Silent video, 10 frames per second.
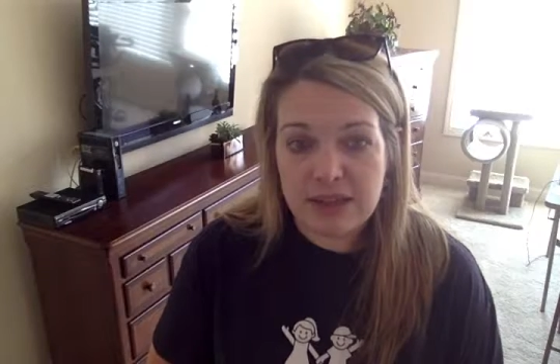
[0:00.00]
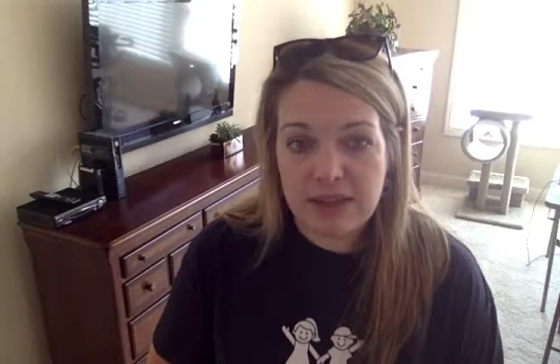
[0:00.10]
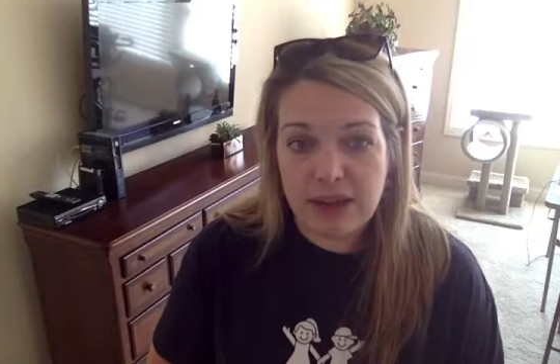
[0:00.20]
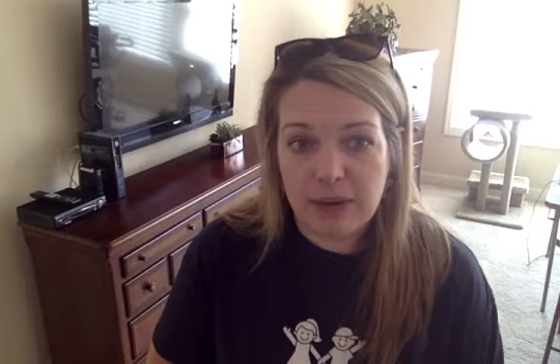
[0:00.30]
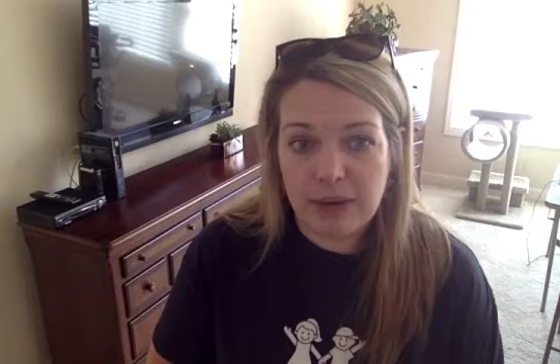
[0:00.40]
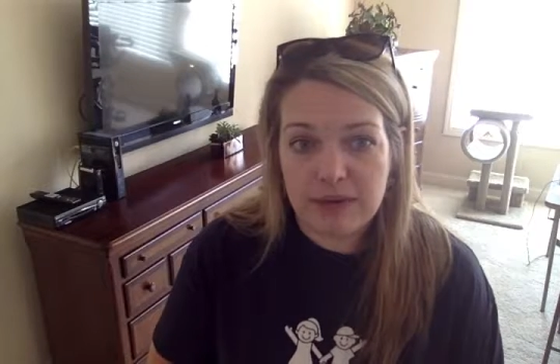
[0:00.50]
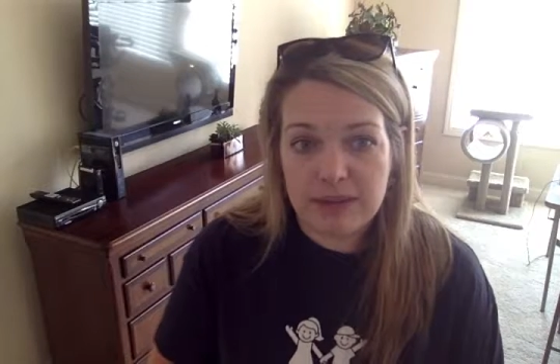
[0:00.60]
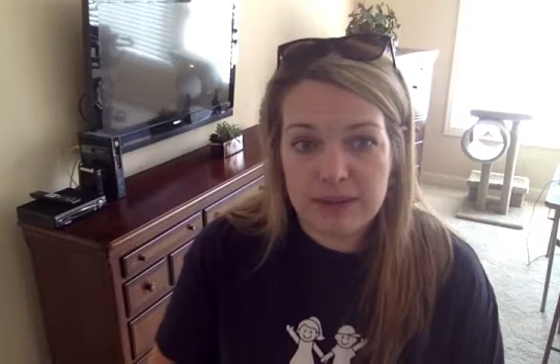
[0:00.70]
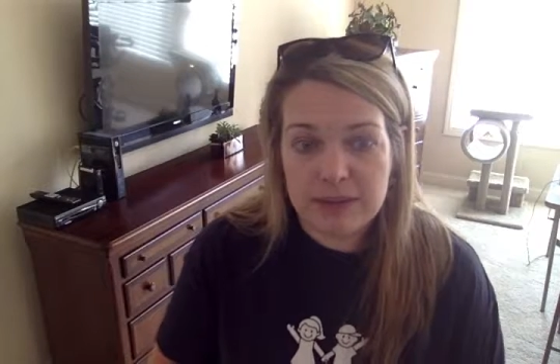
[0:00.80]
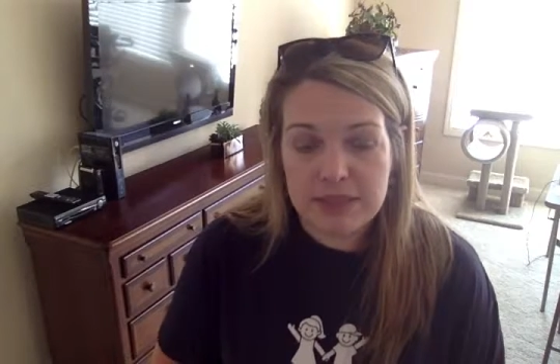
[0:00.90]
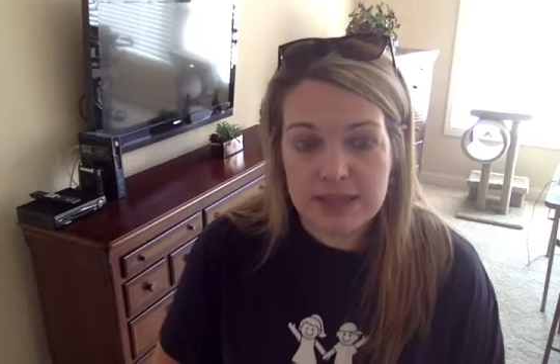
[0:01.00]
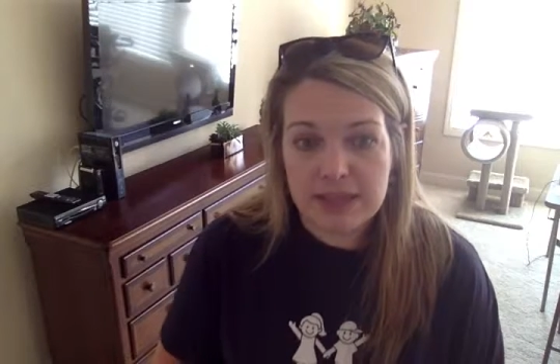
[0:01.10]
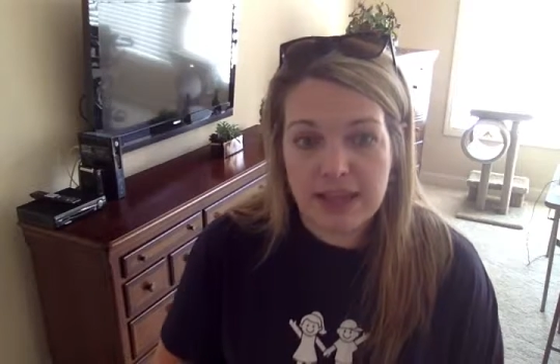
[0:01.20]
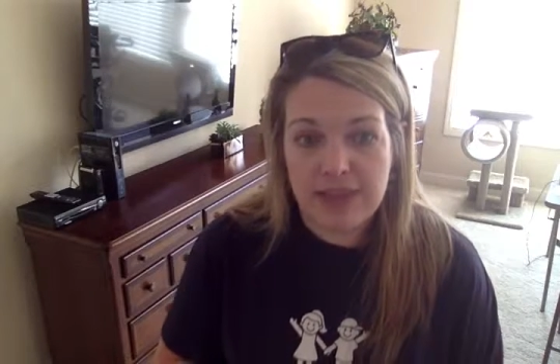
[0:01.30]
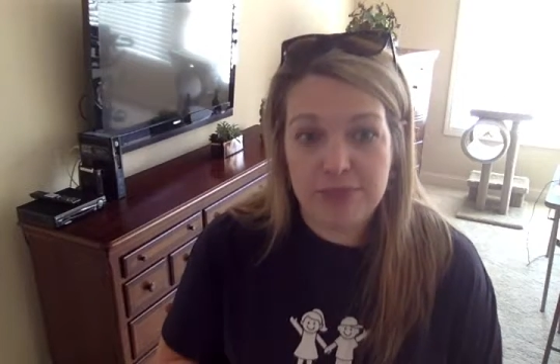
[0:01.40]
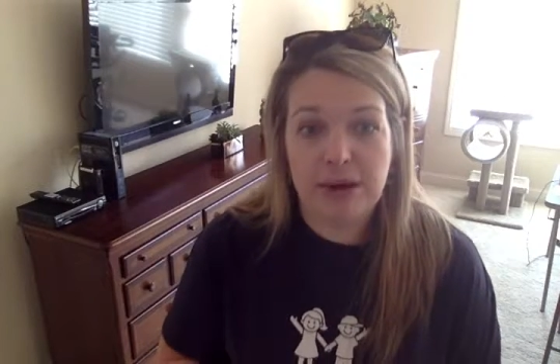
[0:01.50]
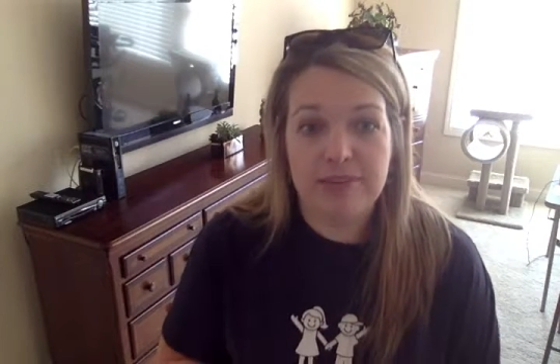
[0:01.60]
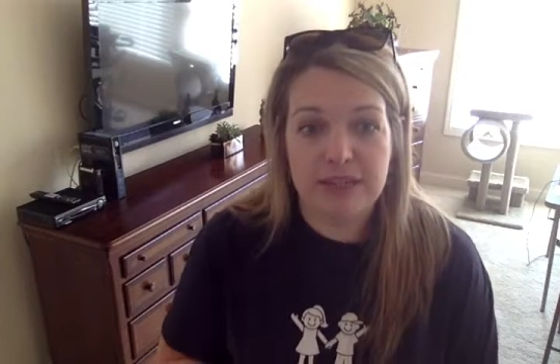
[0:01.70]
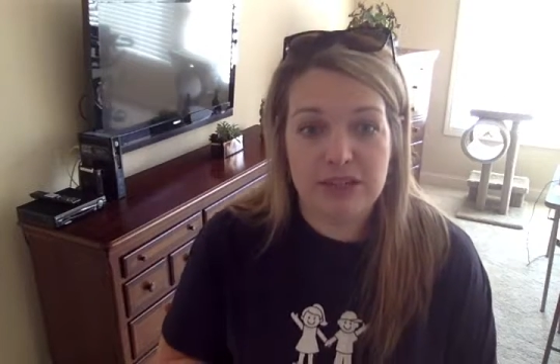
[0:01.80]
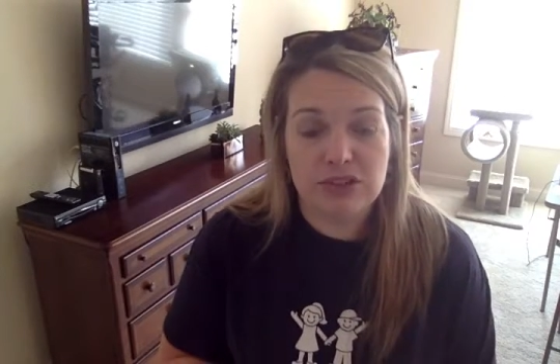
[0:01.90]
of our families have
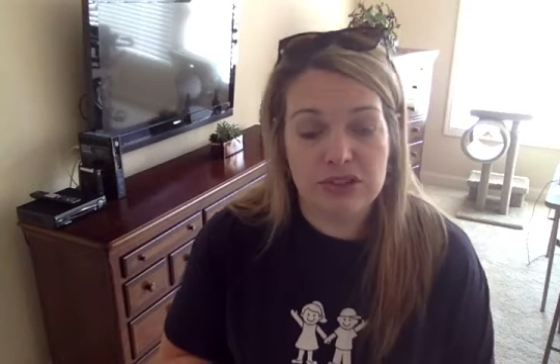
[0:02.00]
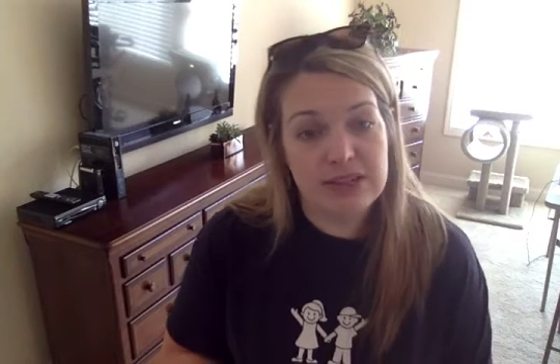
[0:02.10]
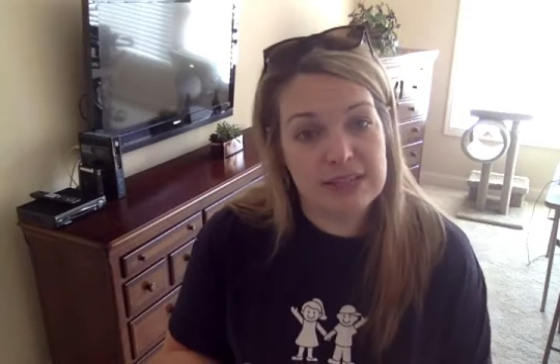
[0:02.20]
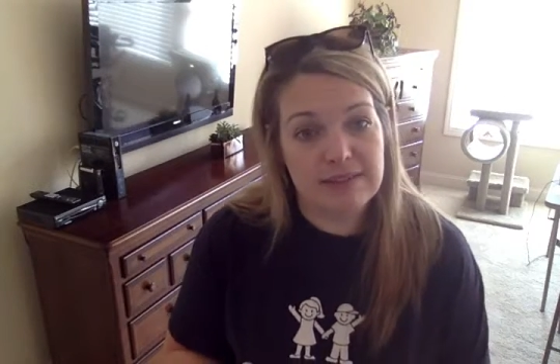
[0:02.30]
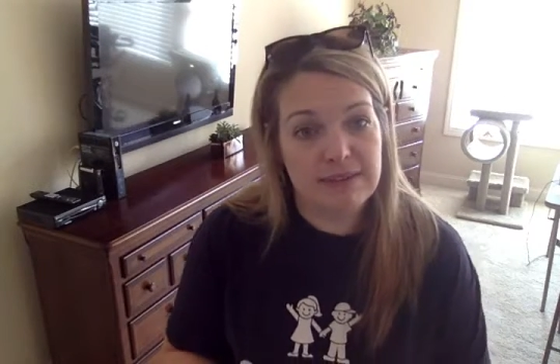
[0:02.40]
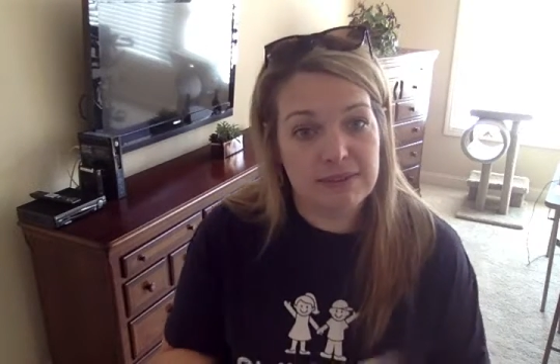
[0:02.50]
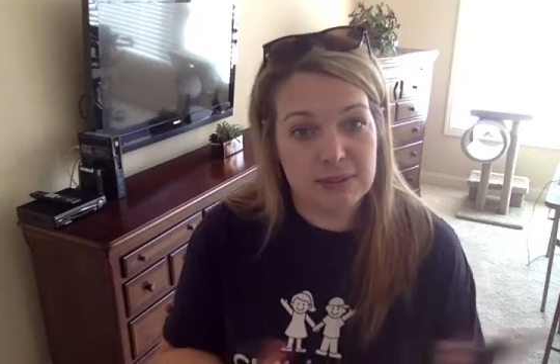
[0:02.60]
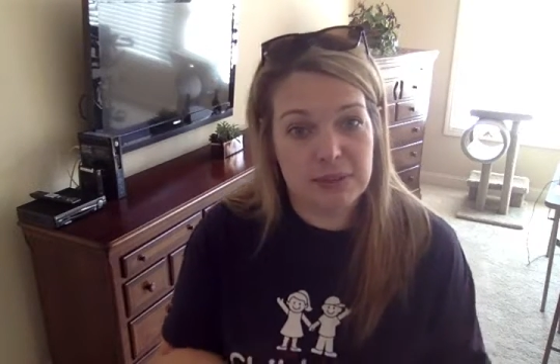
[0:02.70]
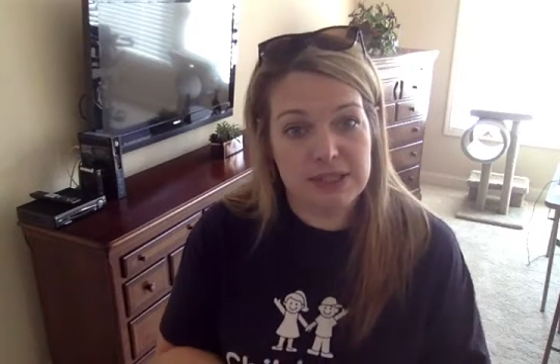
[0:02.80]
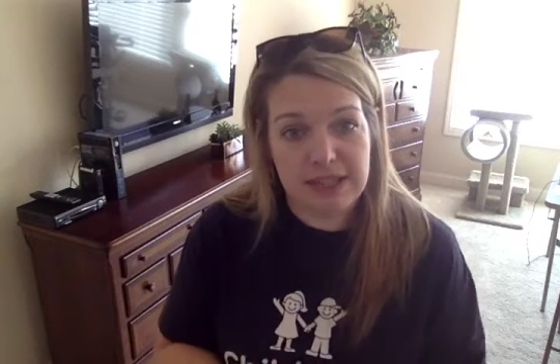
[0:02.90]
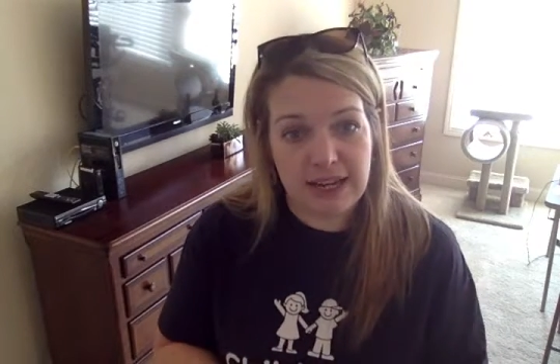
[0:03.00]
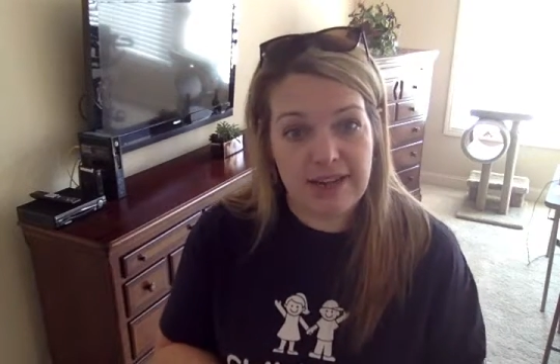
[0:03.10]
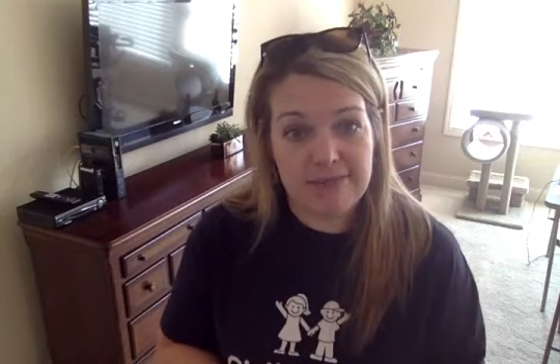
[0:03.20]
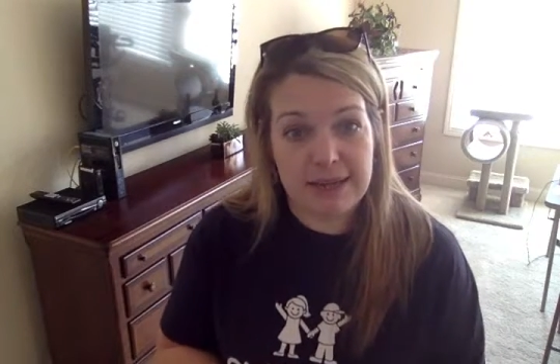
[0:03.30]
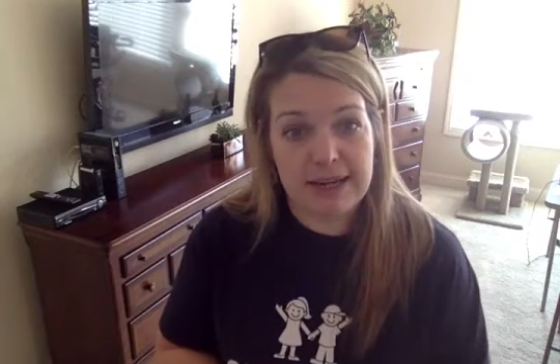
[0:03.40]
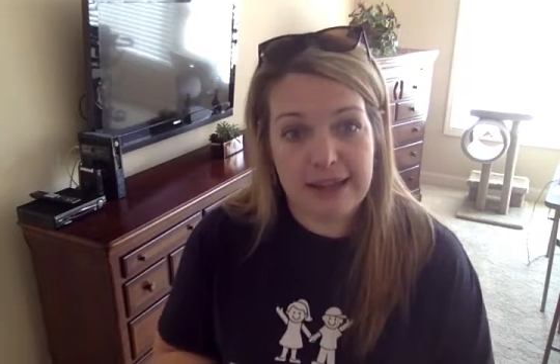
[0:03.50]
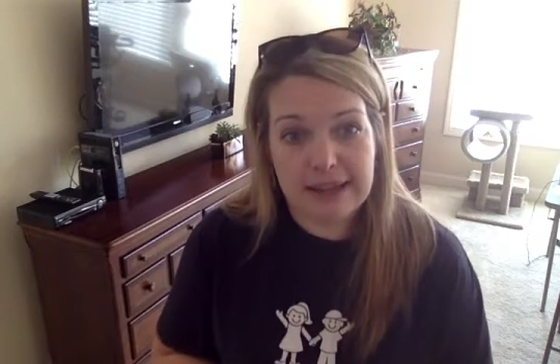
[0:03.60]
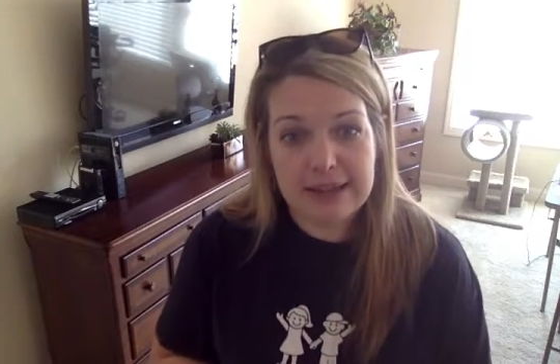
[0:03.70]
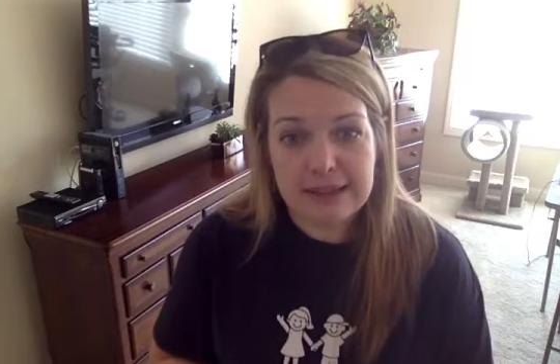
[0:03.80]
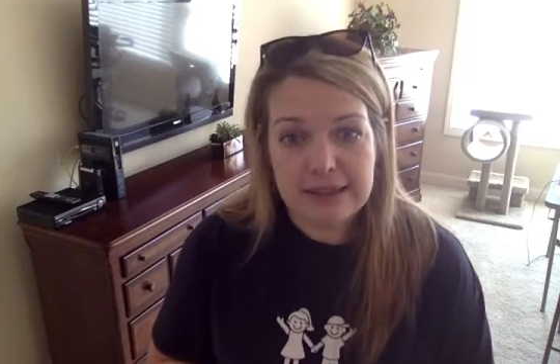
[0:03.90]
private insurance and 50% have Medicaid.